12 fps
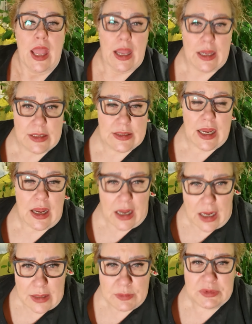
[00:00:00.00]
And
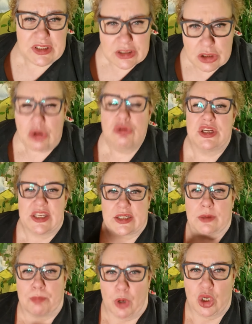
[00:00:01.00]
I'm so
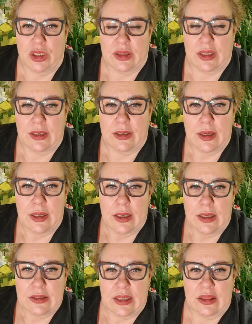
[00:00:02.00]
disappointed
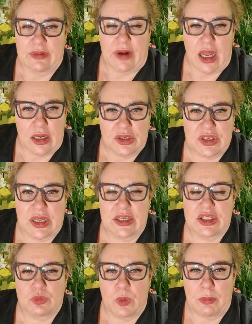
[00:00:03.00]
that the violence
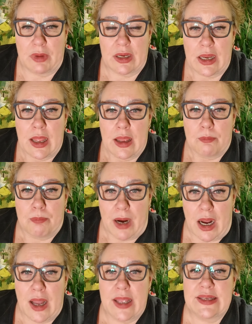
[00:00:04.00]
against women,
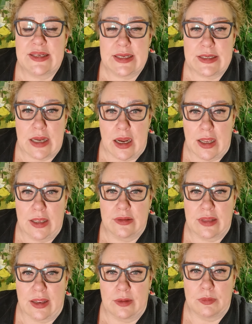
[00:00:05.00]
by denying
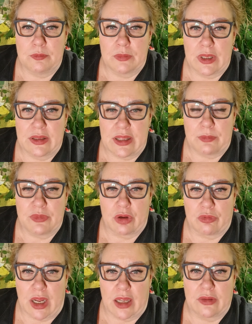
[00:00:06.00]
them, uh, them the
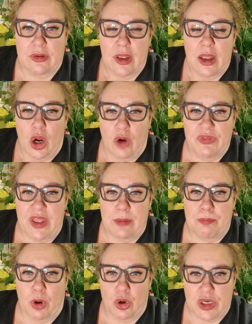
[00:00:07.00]
right of their
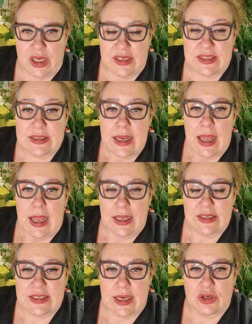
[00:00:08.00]
bodies
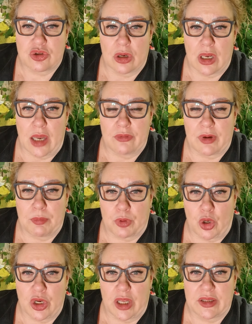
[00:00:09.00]
and sexual and
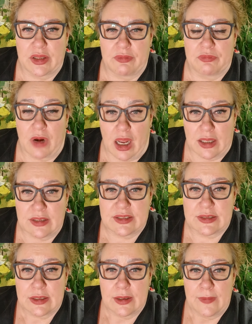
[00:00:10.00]
reproductive
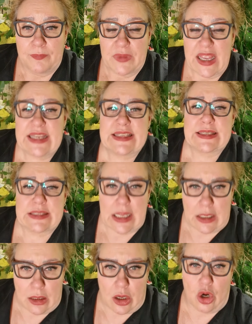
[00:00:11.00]
rights, is
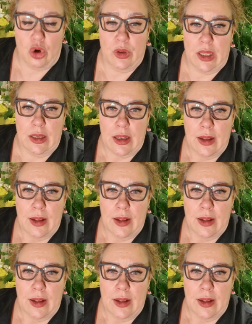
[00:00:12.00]
still going